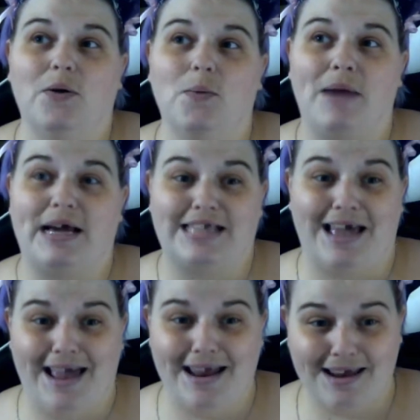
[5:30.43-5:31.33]
my
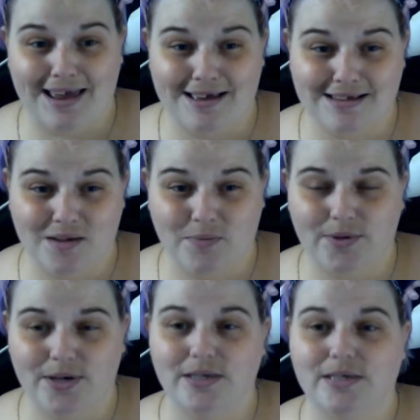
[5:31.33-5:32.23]
sciatic acts up
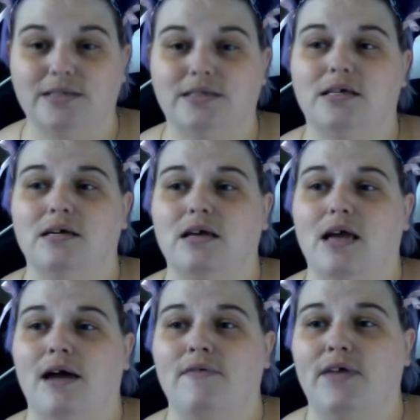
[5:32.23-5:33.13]
worse,
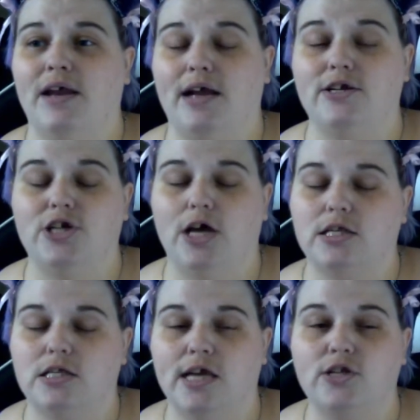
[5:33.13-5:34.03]
and then I'm
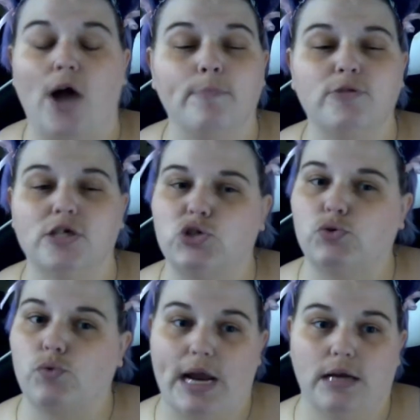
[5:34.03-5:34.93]
just
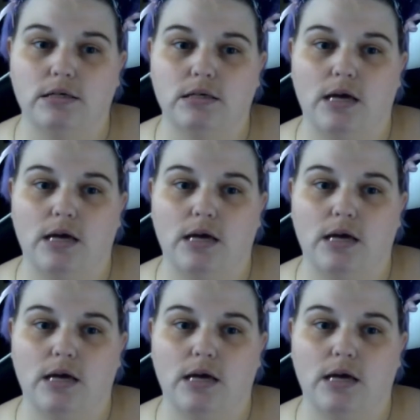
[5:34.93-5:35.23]
drained.